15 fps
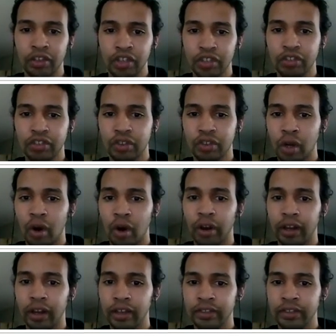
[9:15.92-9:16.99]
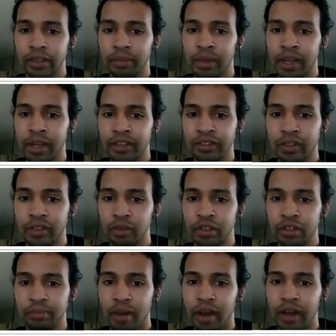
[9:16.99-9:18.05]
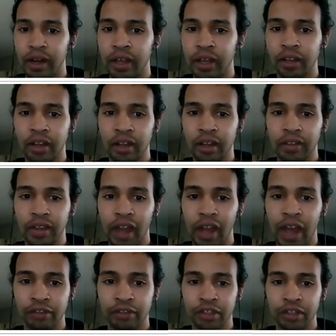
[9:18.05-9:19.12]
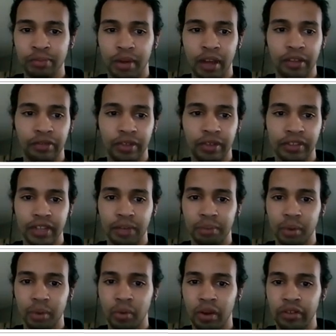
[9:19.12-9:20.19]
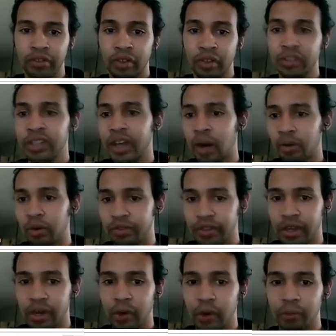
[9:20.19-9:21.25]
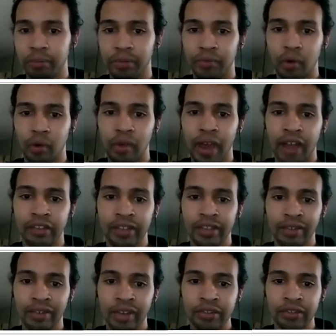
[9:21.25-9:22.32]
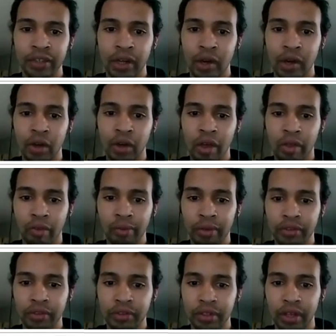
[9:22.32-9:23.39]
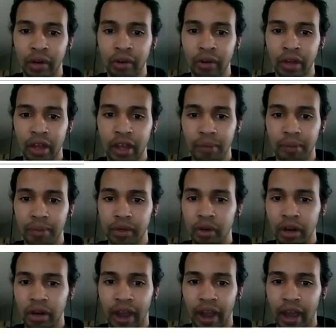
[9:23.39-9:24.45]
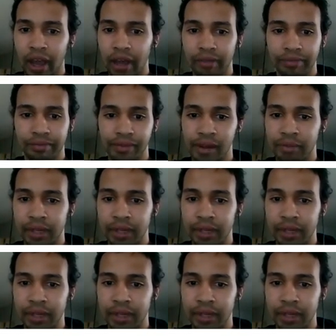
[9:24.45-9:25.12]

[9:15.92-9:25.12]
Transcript: chances are you are going to get someone that's still responding. The last response, for example, was 13 hours ago. Before that, 7 days ago, 3 months ago. But you're going to have,